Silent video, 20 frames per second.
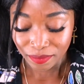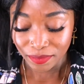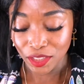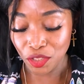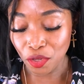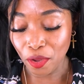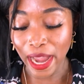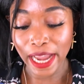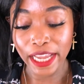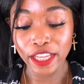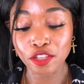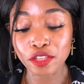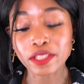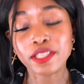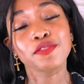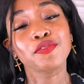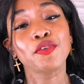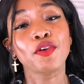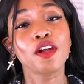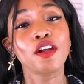So I used
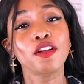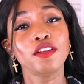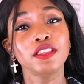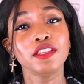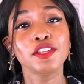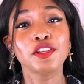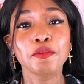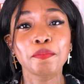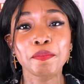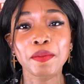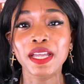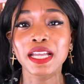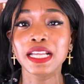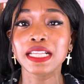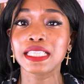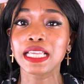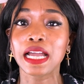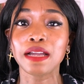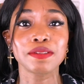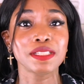it for a little
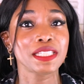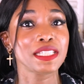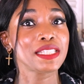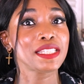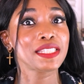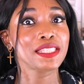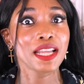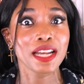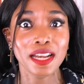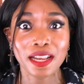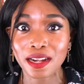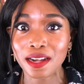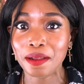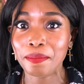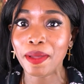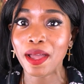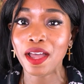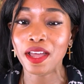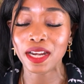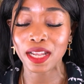bit. I was excited
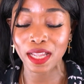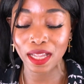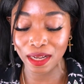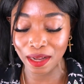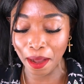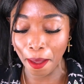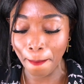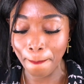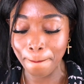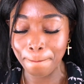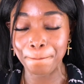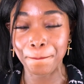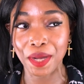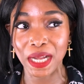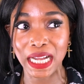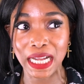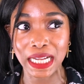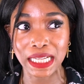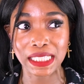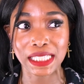about it,
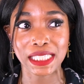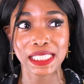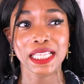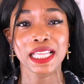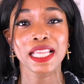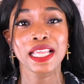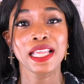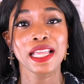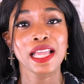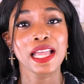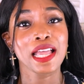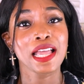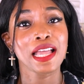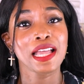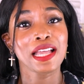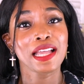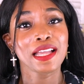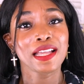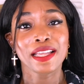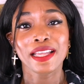but
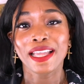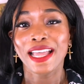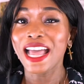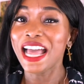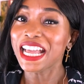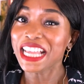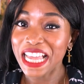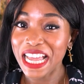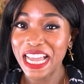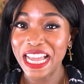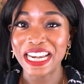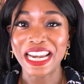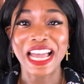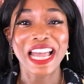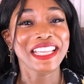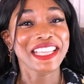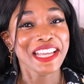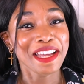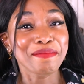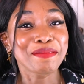again,
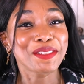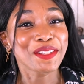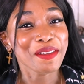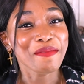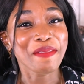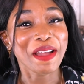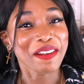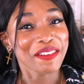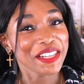I kept doing my